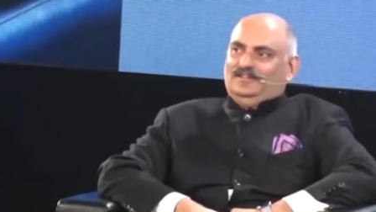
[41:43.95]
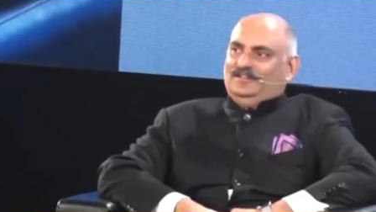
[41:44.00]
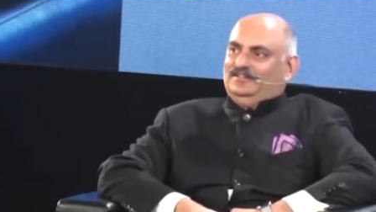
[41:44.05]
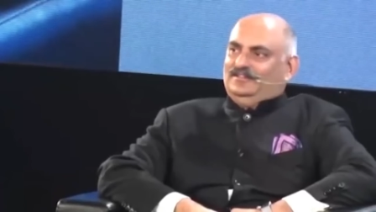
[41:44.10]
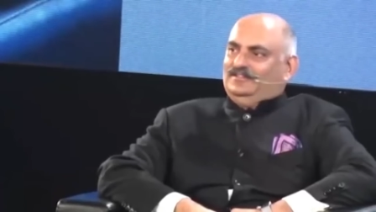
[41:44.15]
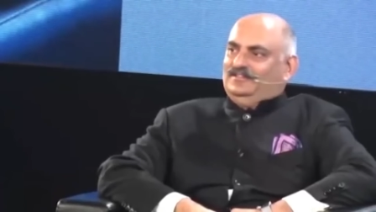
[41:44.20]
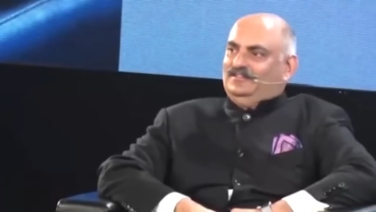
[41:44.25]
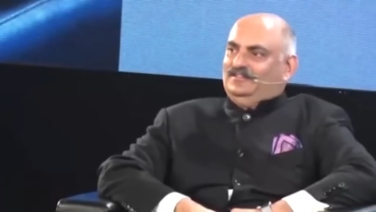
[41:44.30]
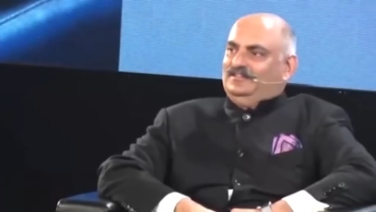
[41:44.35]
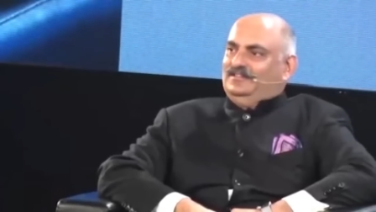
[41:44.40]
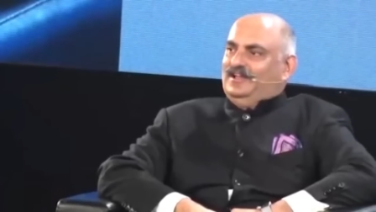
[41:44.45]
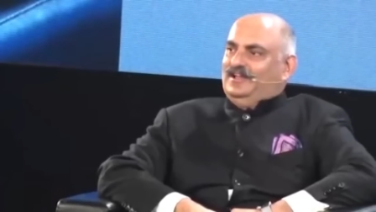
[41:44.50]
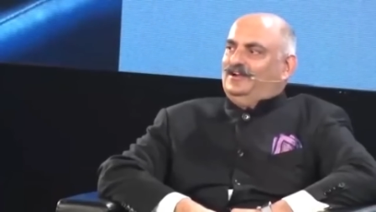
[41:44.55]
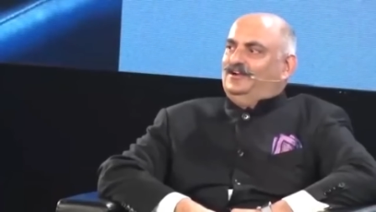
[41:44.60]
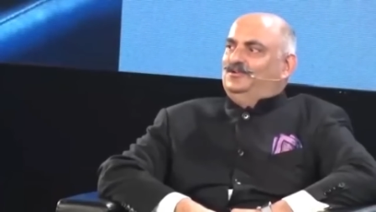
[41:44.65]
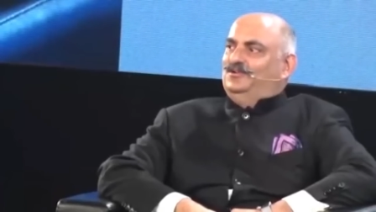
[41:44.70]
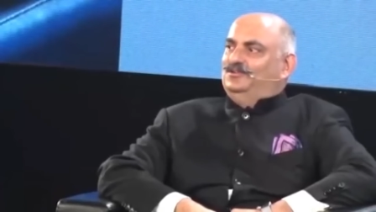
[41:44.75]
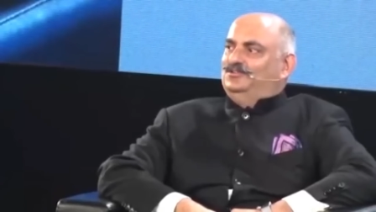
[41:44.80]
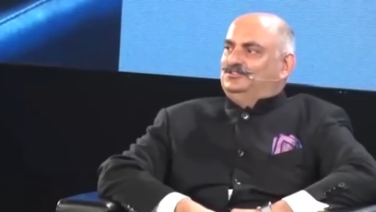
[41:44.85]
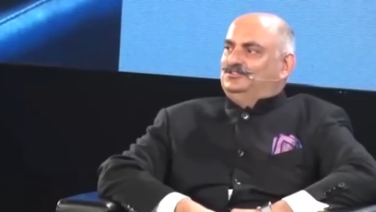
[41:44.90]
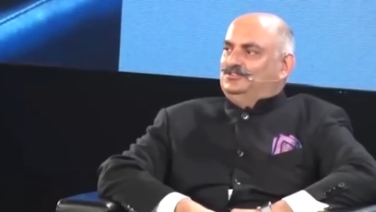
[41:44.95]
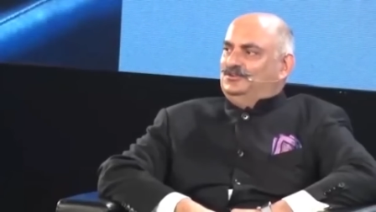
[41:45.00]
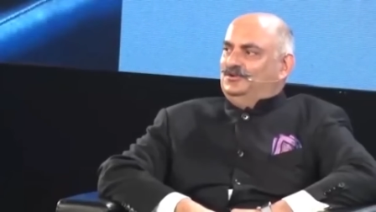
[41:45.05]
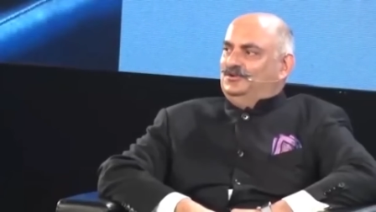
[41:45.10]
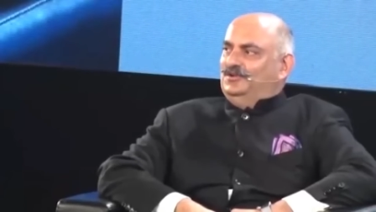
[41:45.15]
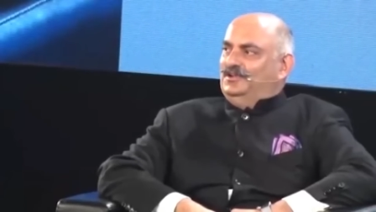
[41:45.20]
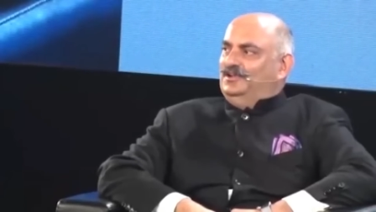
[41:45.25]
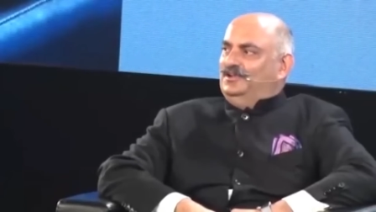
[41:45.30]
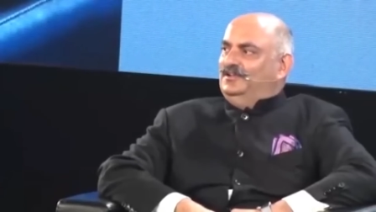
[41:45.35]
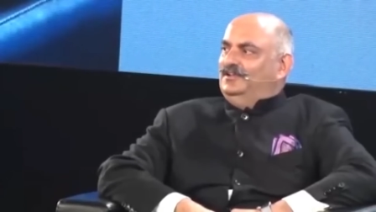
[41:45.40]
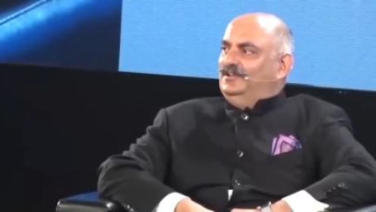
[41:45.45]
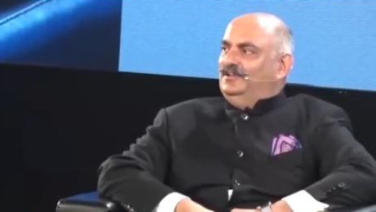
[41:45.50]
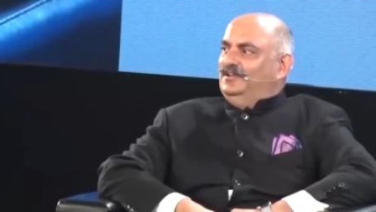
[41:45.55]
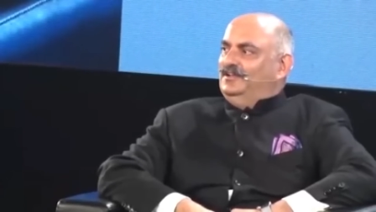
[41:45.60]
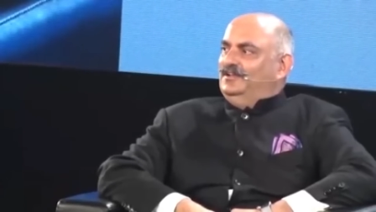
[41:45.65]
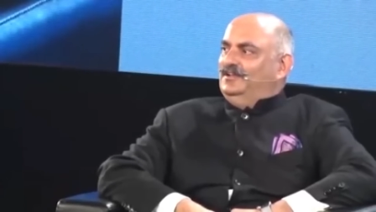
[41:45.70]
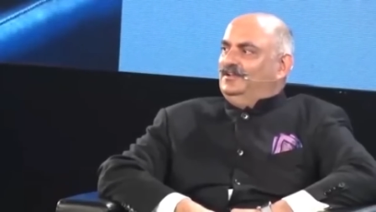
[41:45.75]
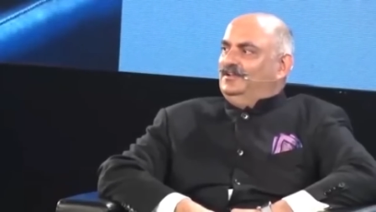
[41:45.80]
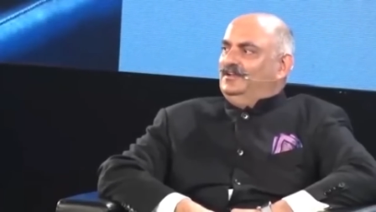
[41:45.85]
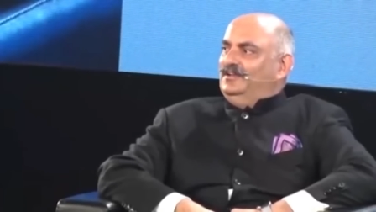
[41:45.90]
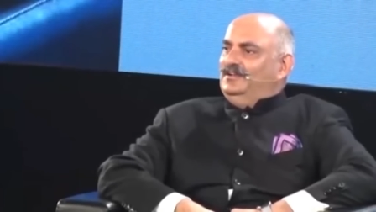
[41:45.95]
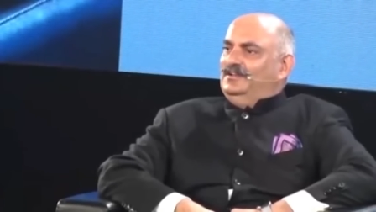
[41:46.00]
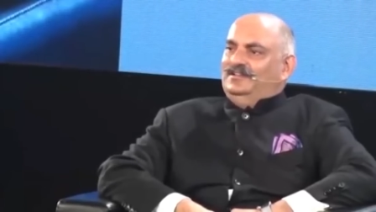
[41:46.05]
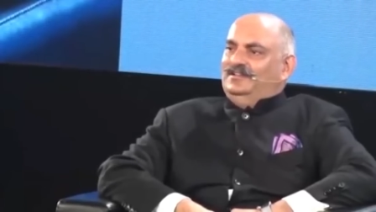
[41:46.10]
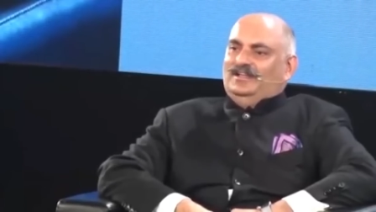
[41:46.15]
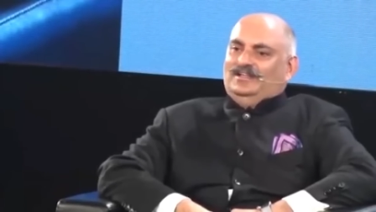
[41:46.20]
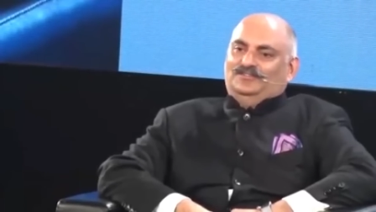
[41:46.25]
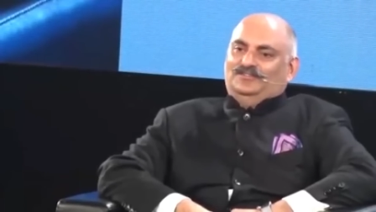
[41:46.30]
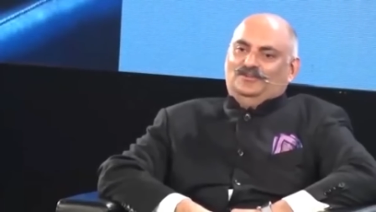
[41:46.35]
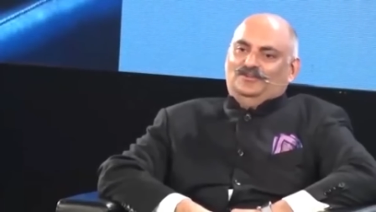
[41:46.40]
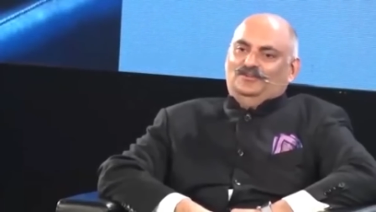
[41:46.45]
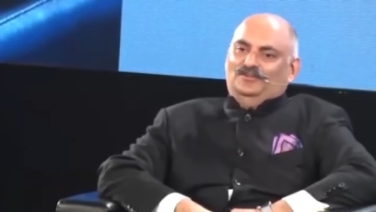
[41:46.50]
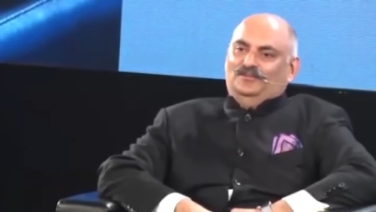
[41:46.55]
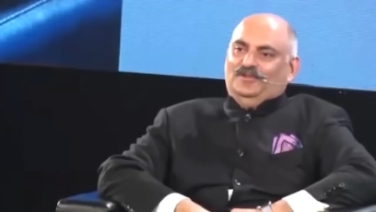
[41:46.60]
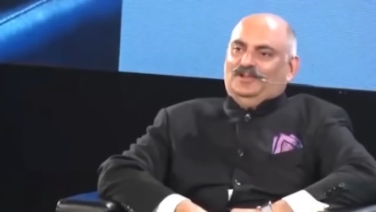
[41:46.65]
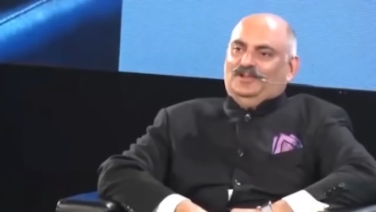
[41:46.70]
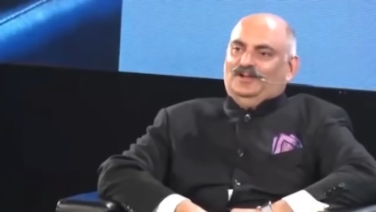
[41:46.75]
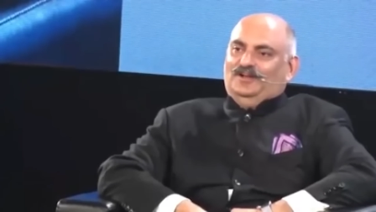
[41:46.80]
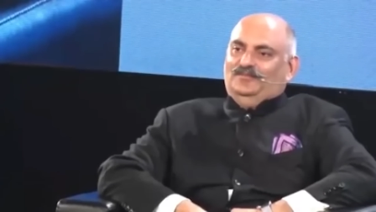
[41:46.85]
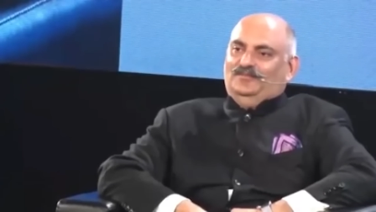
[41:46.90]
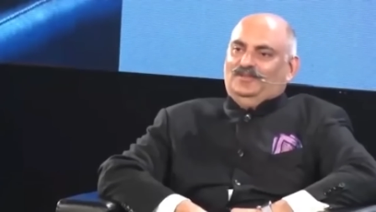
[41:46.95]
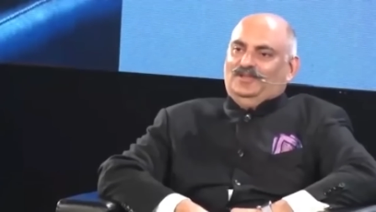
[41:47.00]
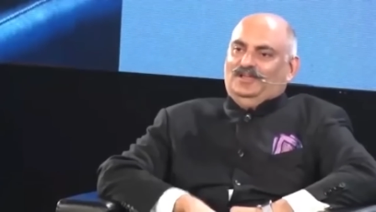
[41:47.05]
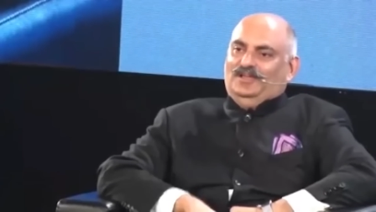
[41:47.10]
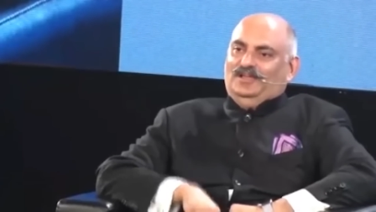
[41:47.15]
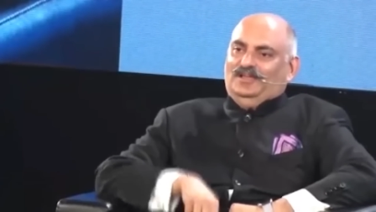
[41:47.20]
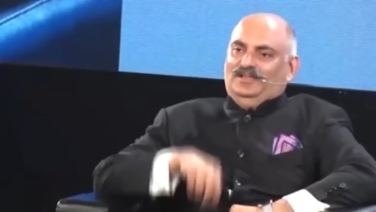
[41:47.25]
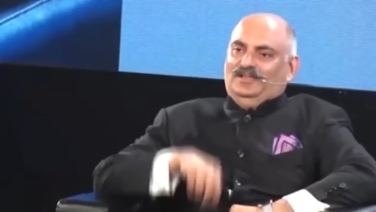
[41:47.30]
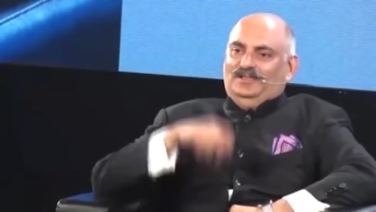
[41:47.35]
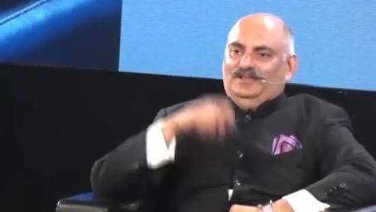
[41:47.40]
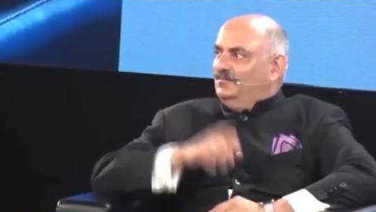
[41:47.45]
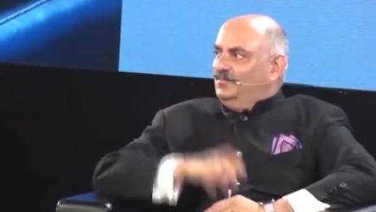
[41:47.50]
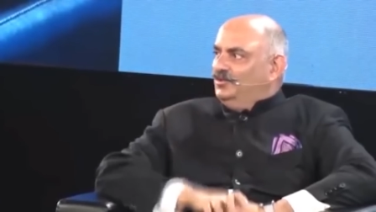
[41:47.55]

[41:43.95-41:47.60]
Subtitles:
That's the Theranos story, and that's going to become a